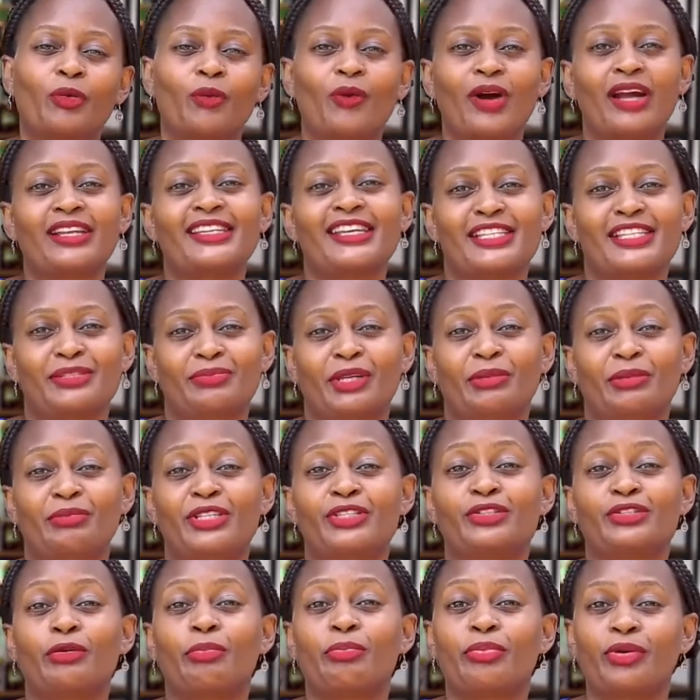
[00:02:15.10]
What has made
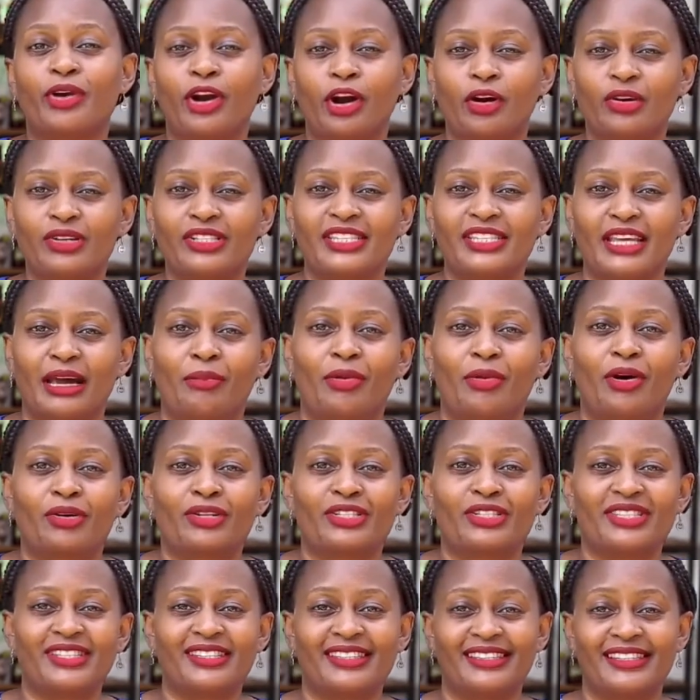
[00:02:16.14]
me so proud
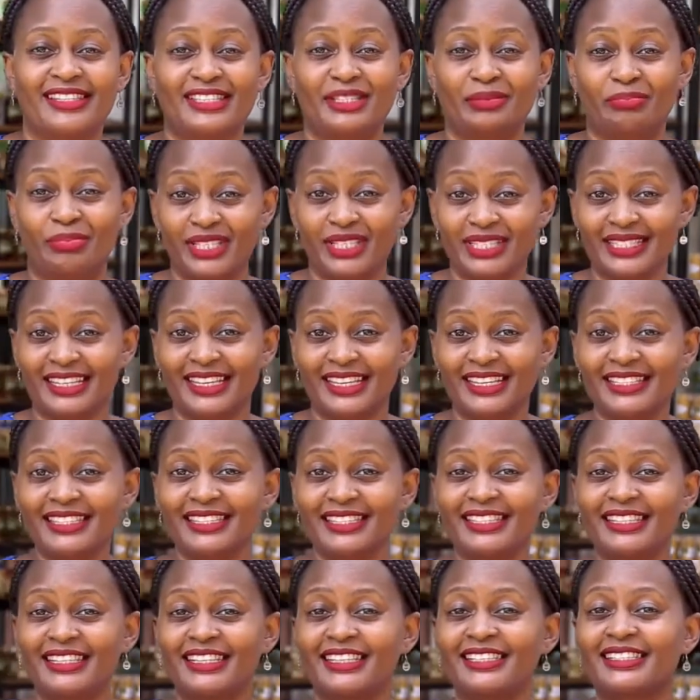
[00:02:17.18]
about this
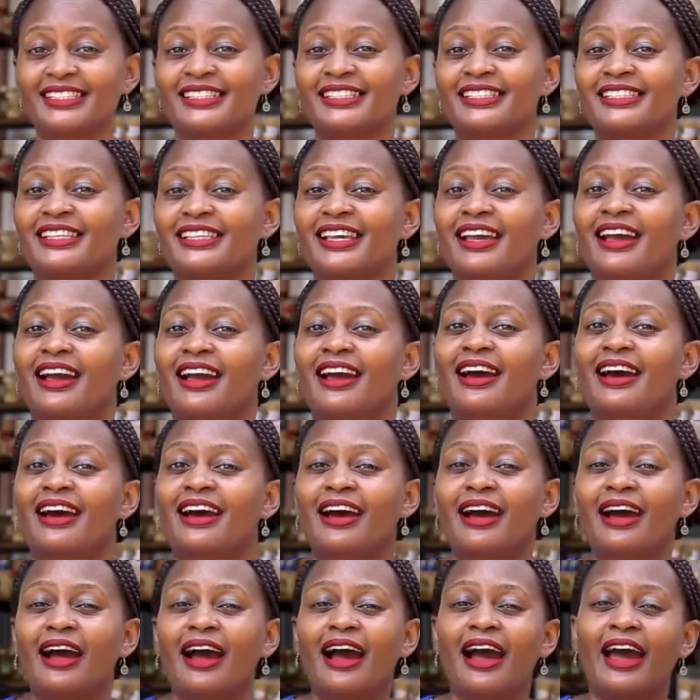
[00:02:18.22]
business is
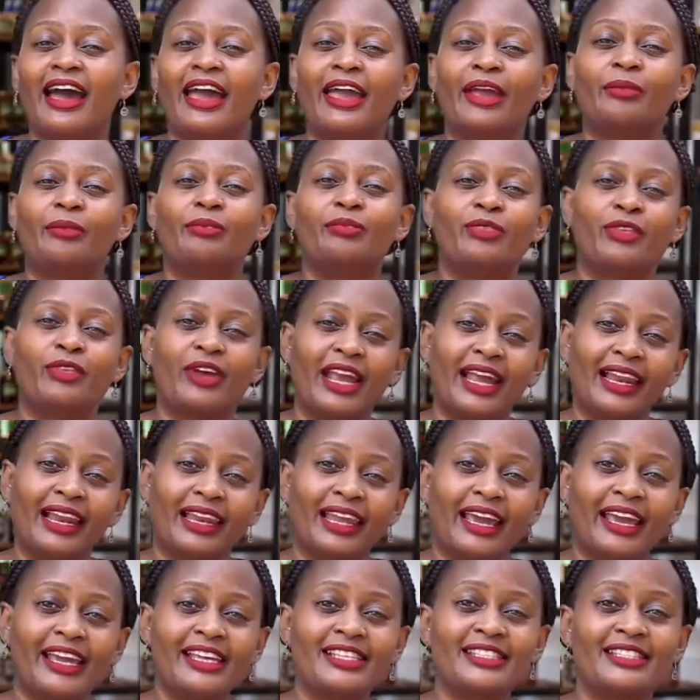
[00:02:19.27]
I
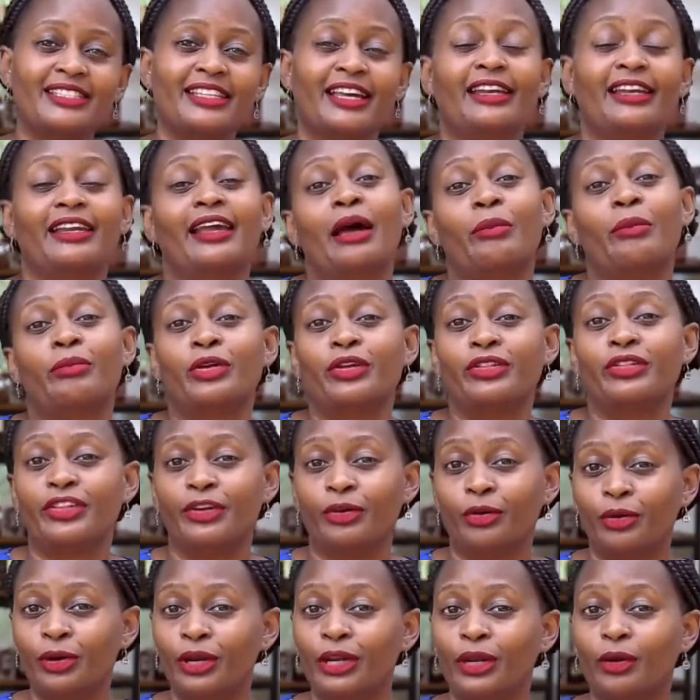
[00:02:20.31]
realized that I'm not
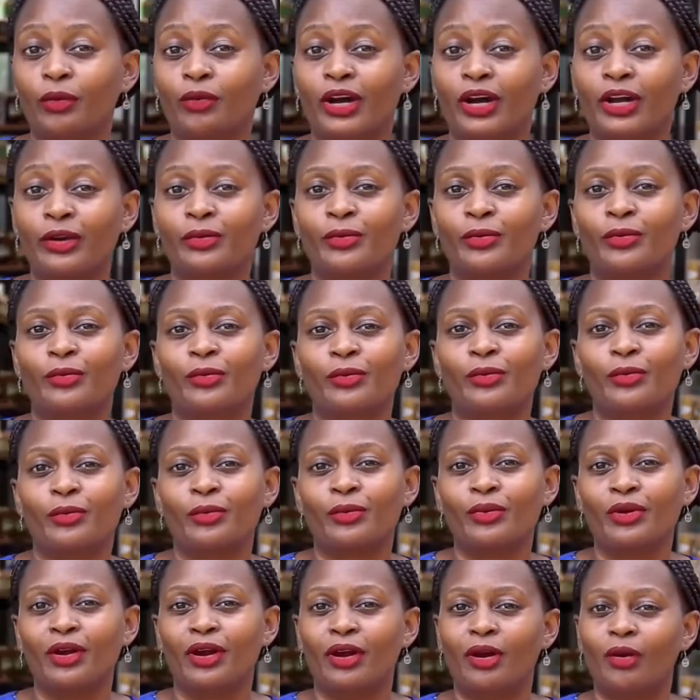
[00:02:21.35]
the only one who
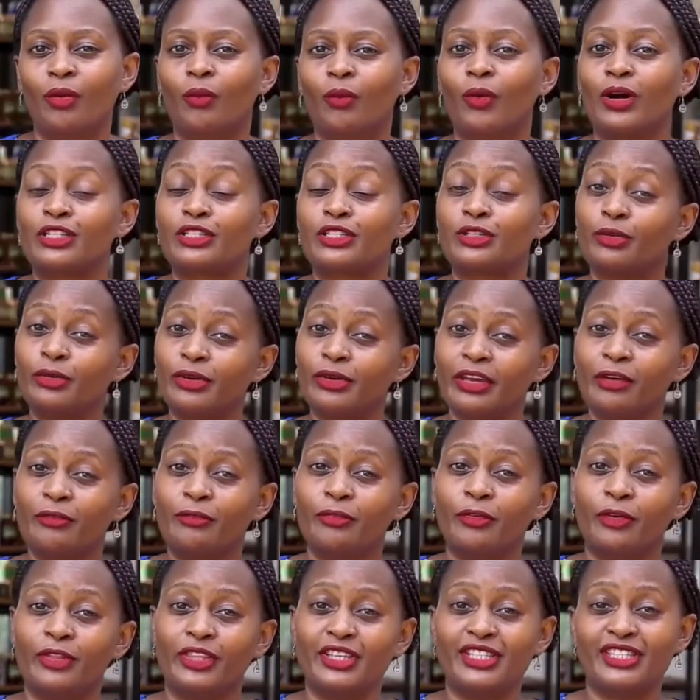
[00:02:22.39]
was looking
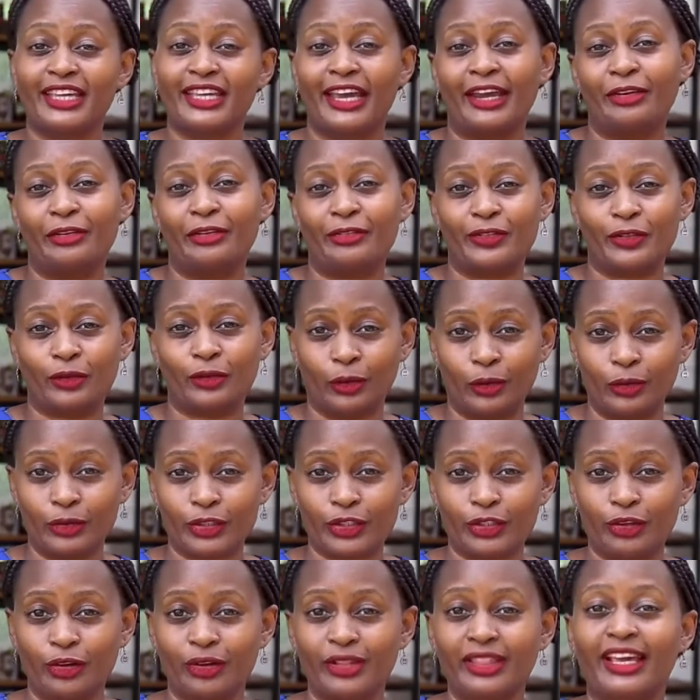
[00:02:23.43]
for this kind of
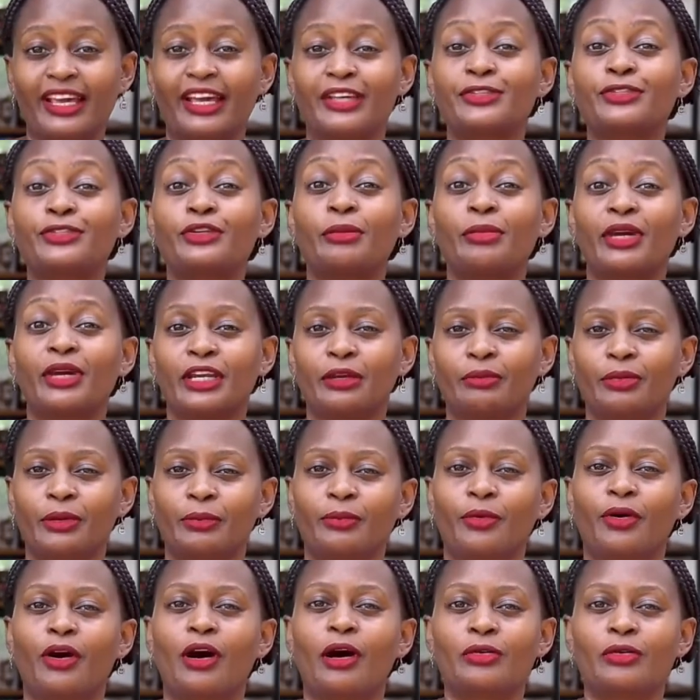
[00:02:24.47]
solution. There are so many
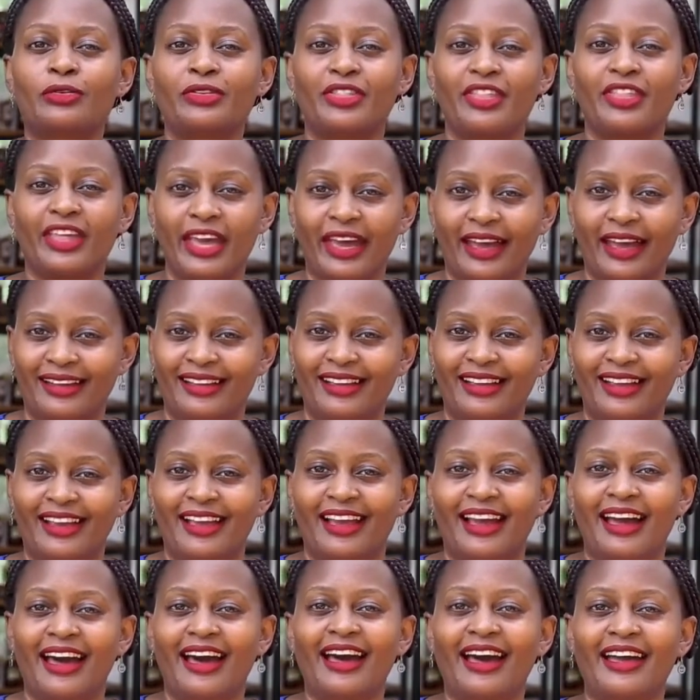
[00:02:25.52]
people out there,
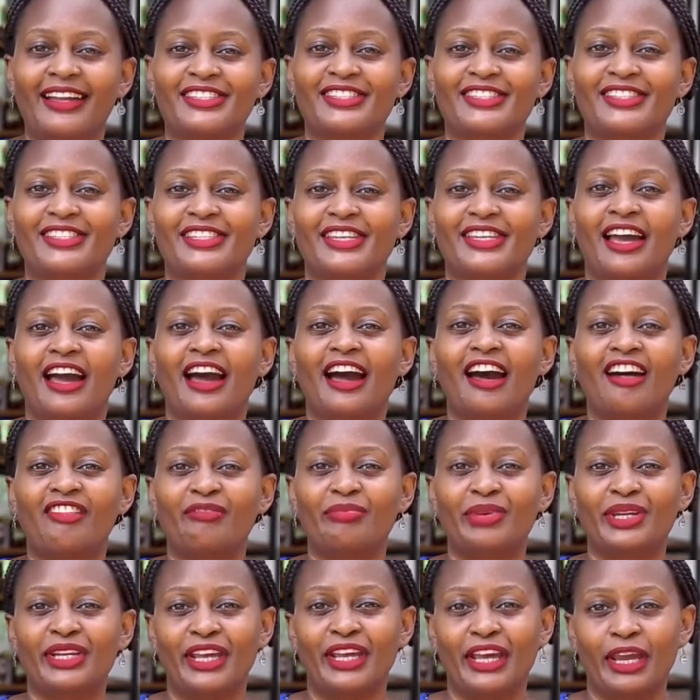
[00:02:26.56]
and
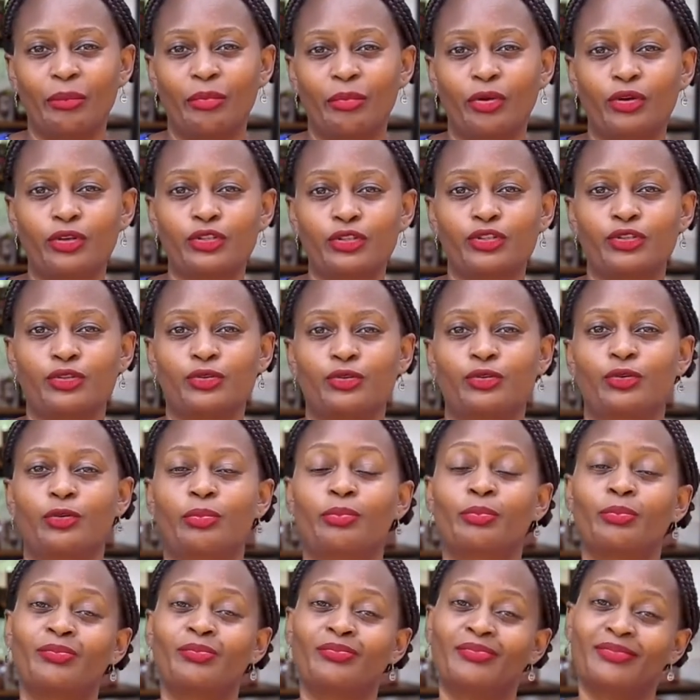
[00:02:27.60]
I've been able to